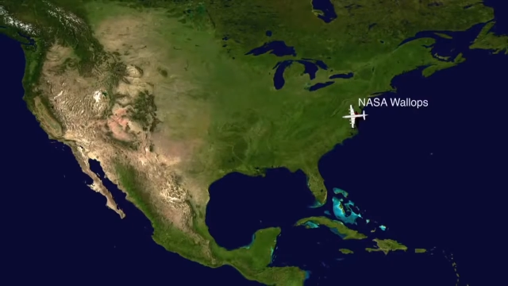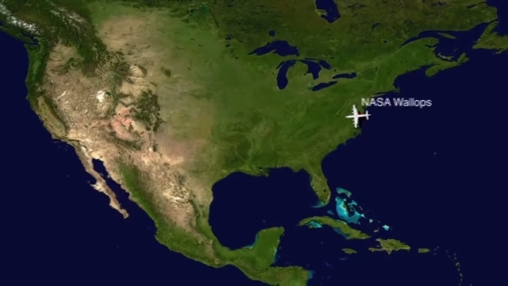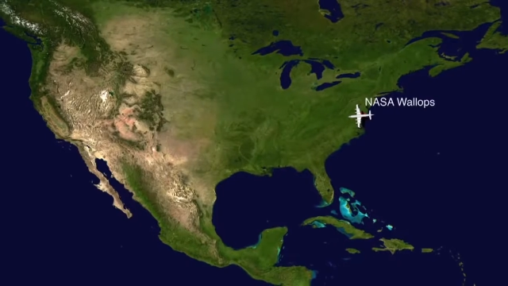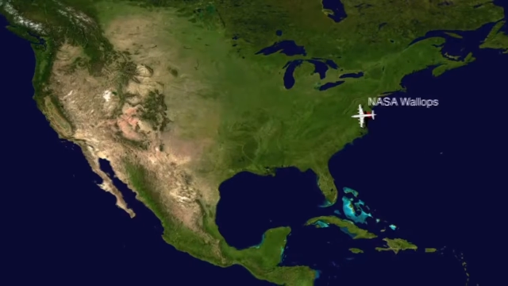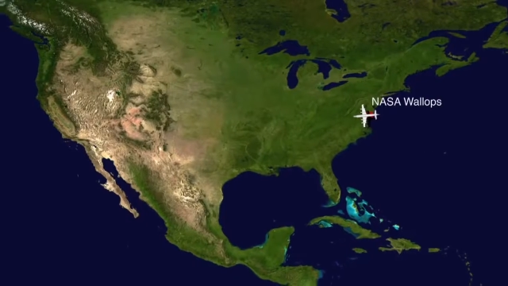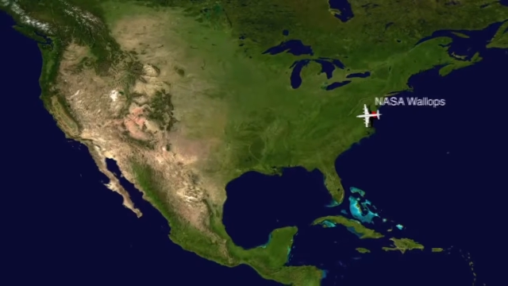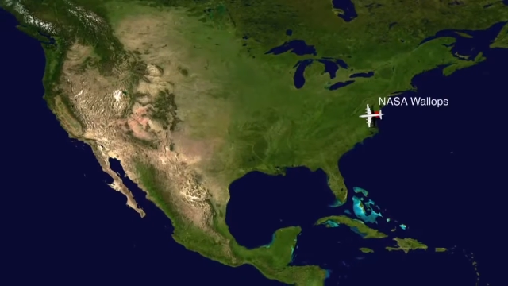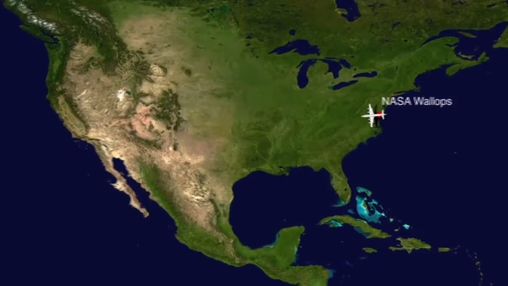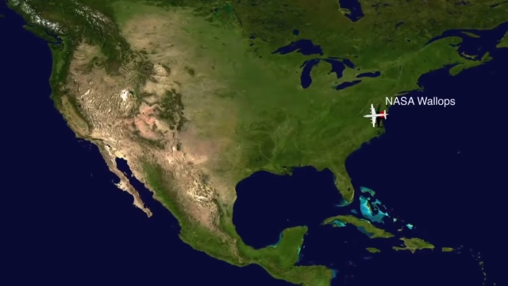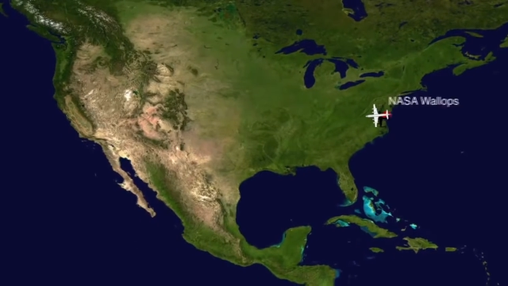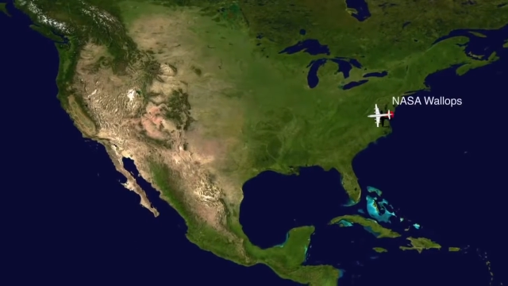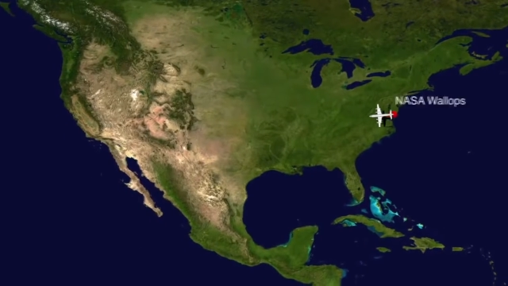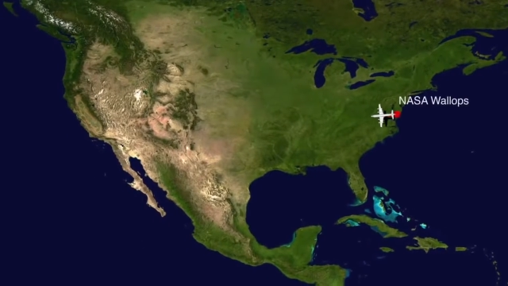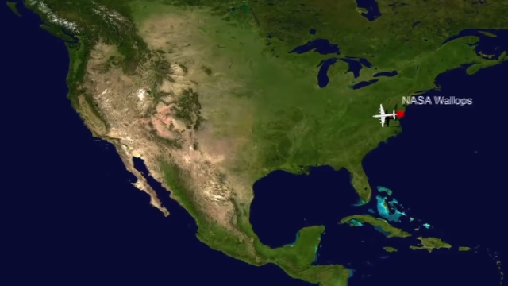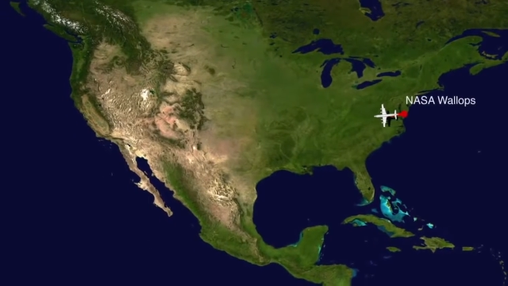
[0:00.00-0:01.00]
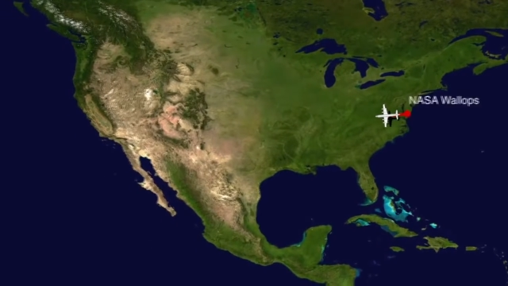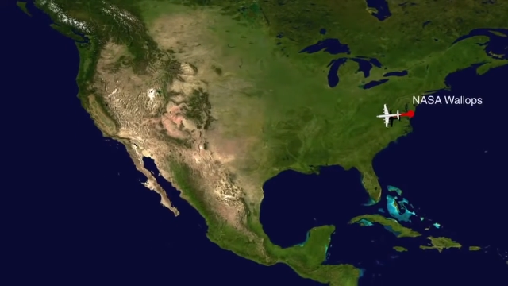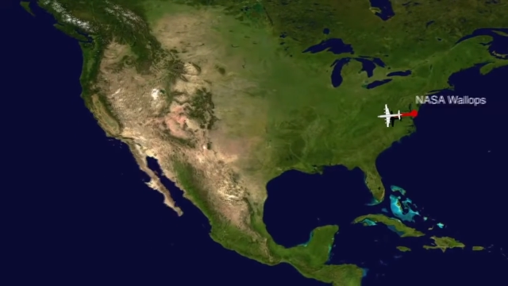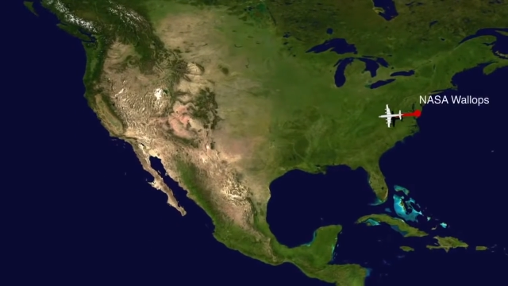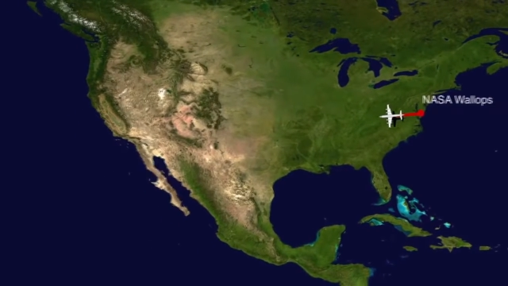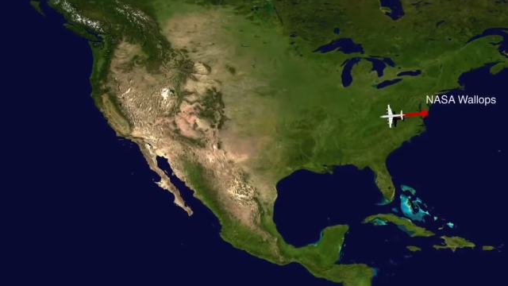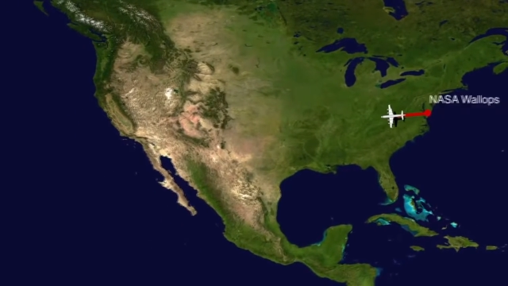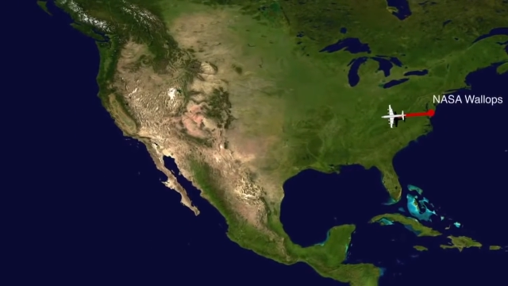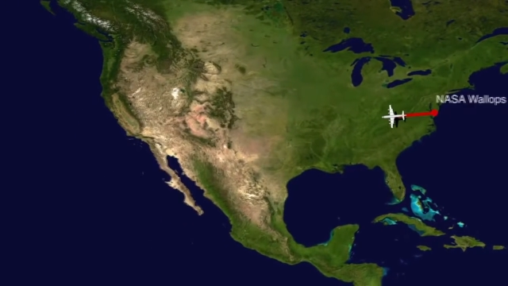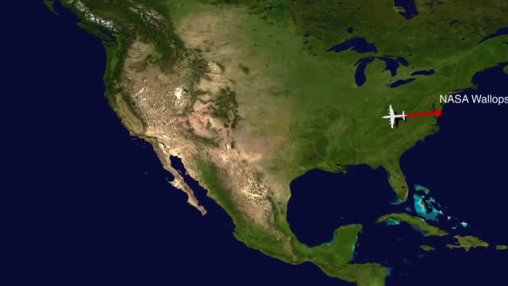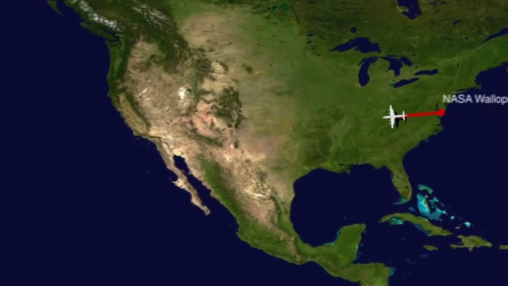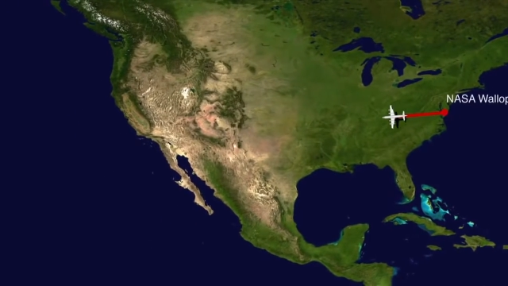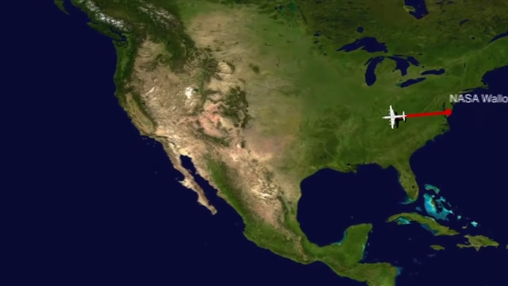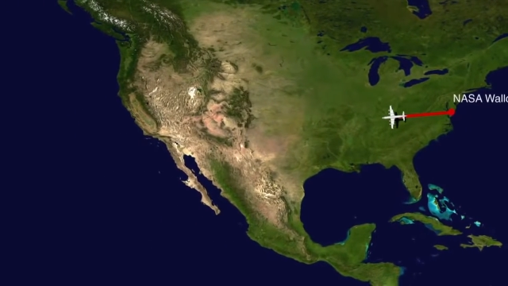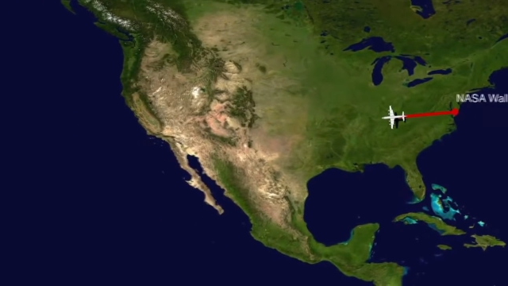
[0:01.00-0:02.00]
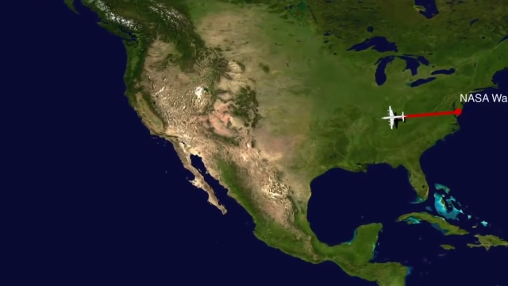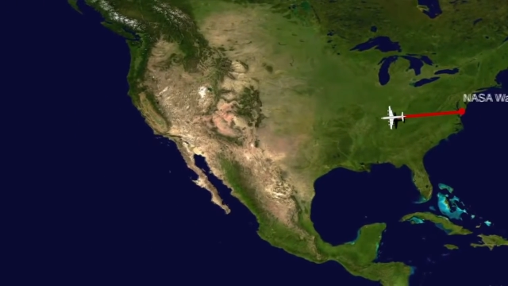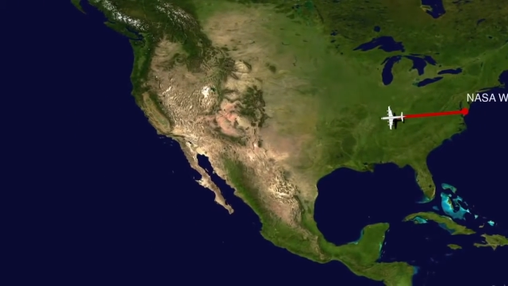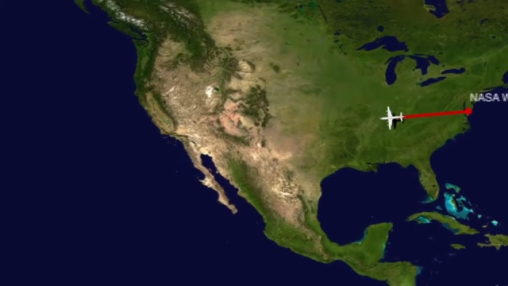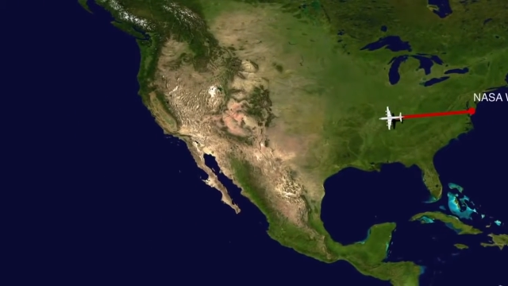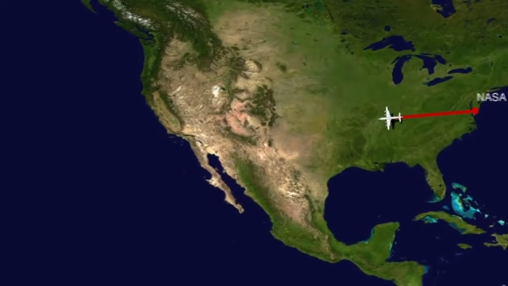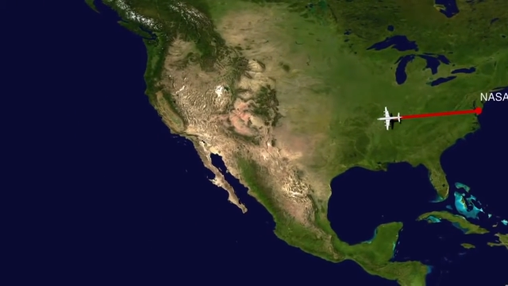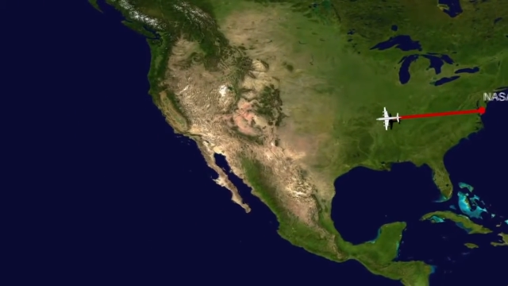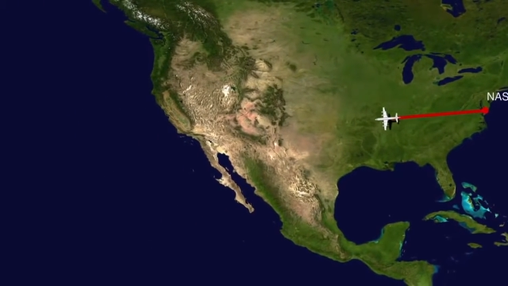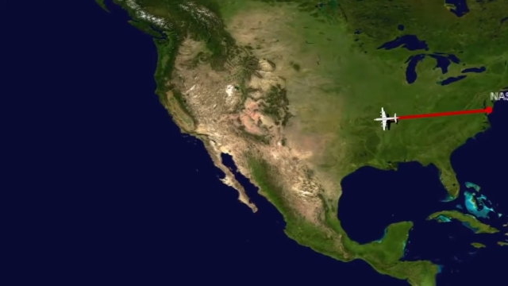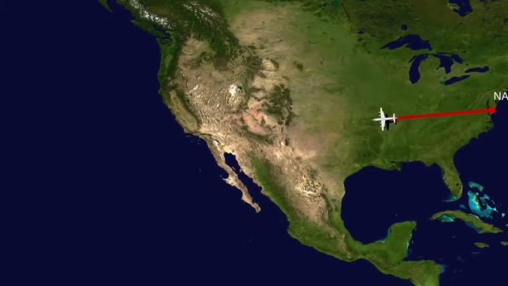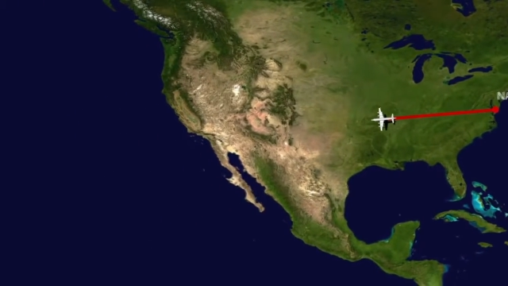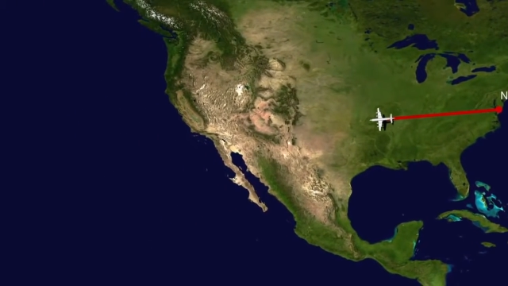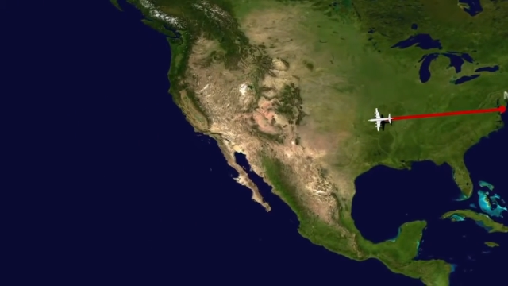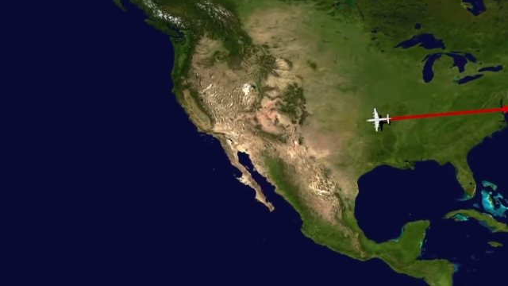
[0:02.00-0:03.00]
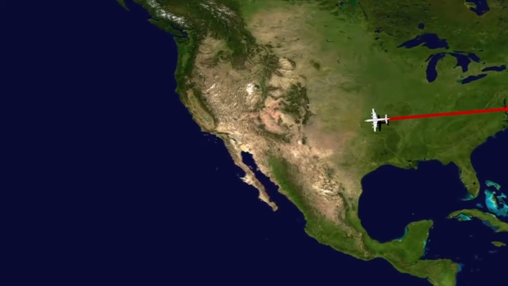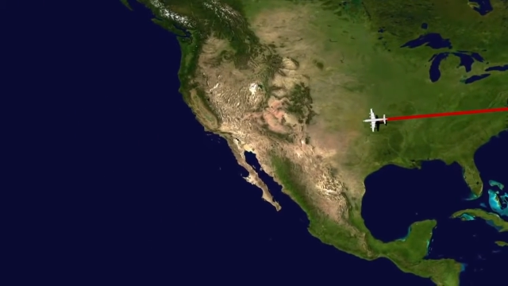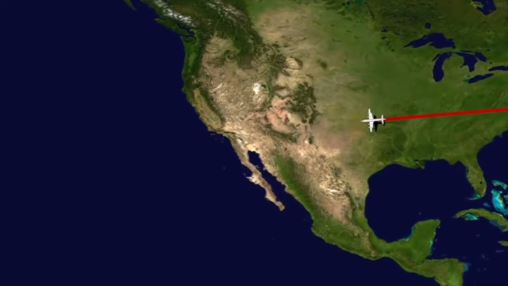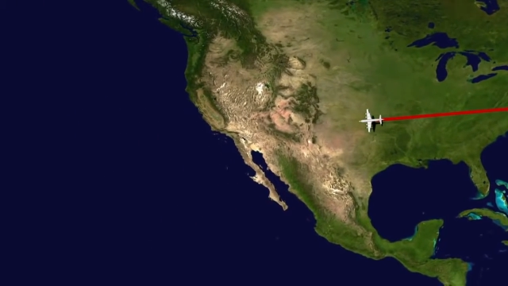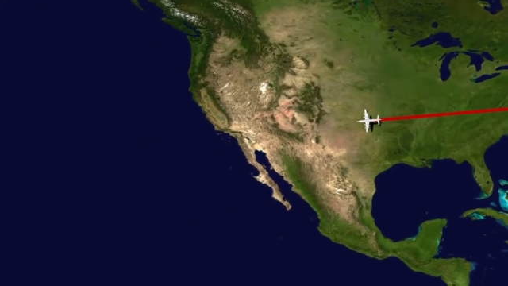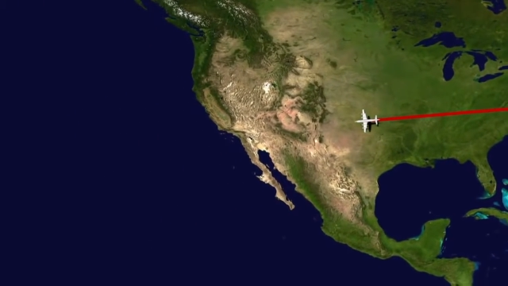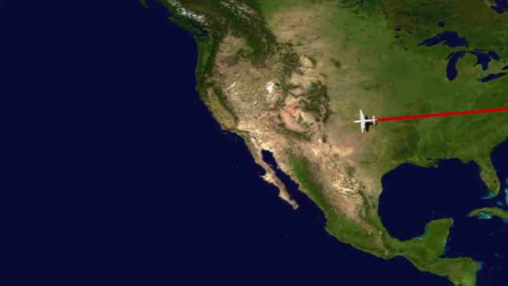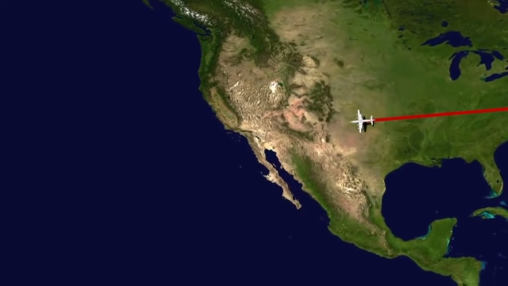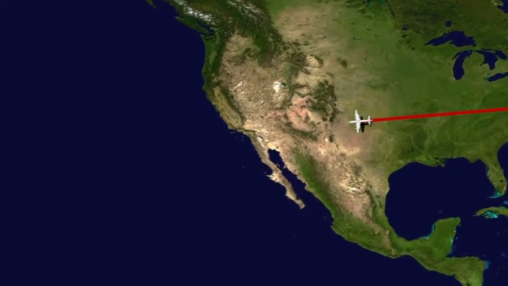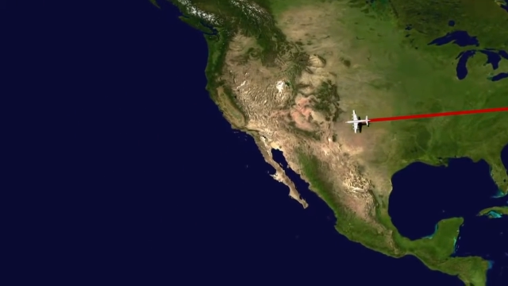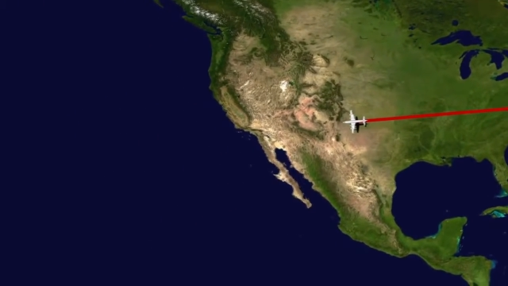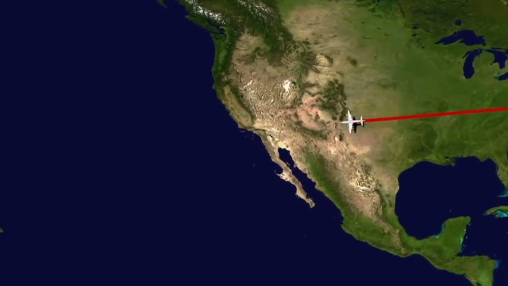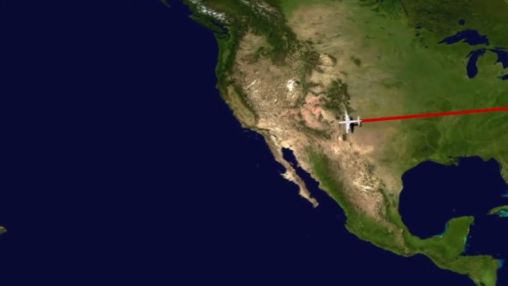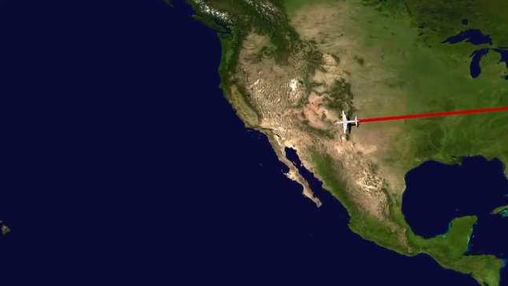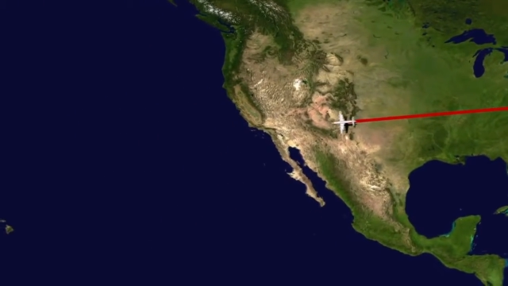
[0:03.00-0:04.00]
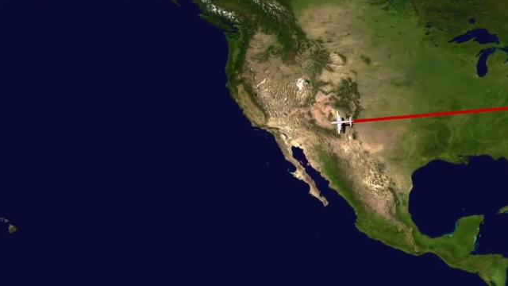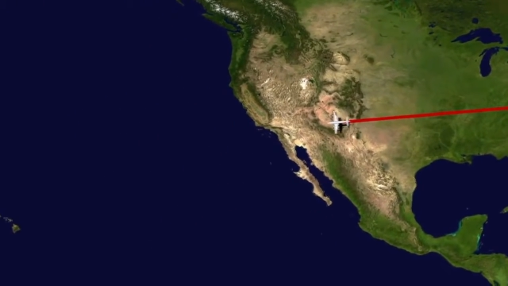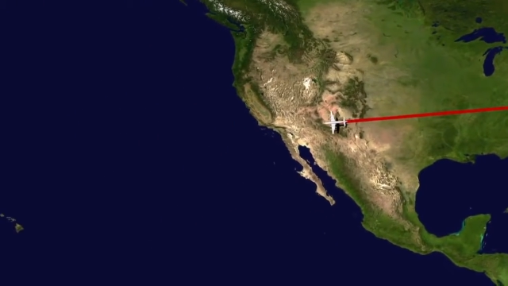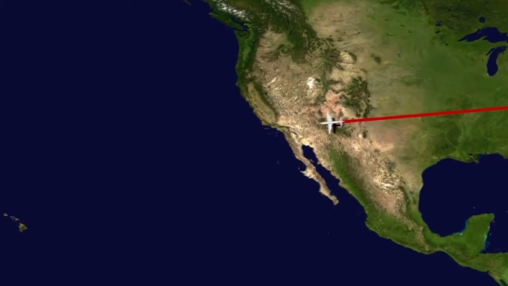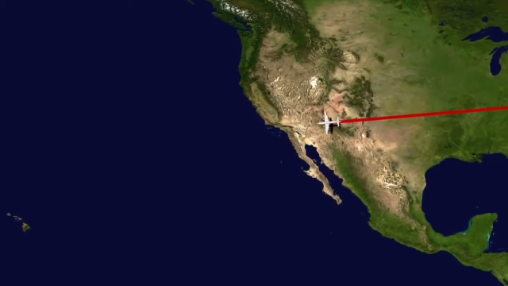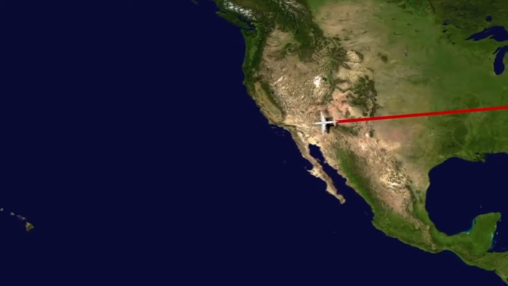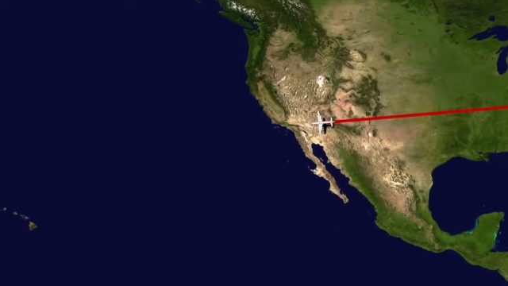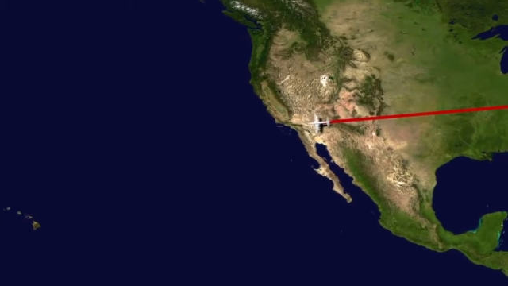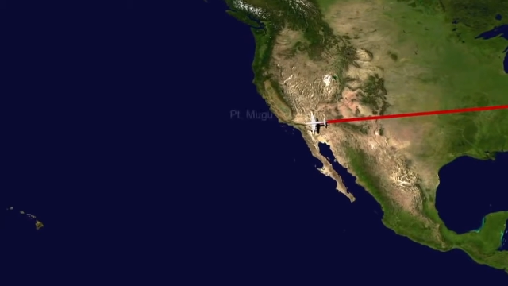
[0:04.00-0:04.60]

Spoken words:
(no speaker visible)